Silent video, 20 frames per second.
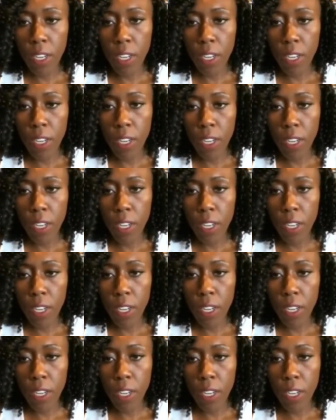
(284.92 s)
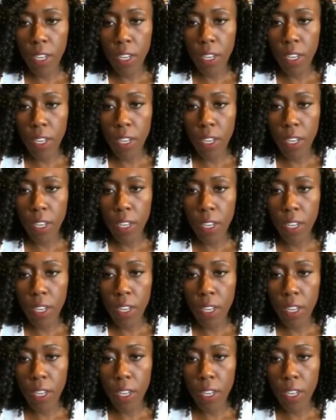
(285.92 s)

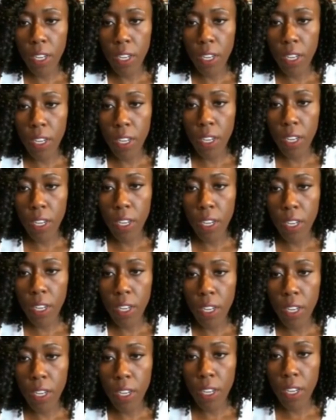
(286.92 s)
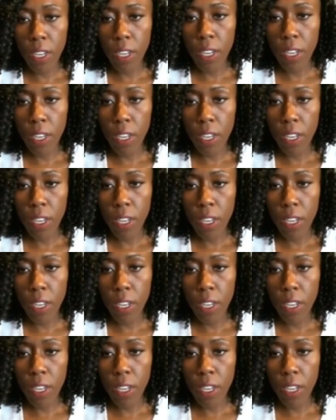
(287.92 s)
Nothing is said.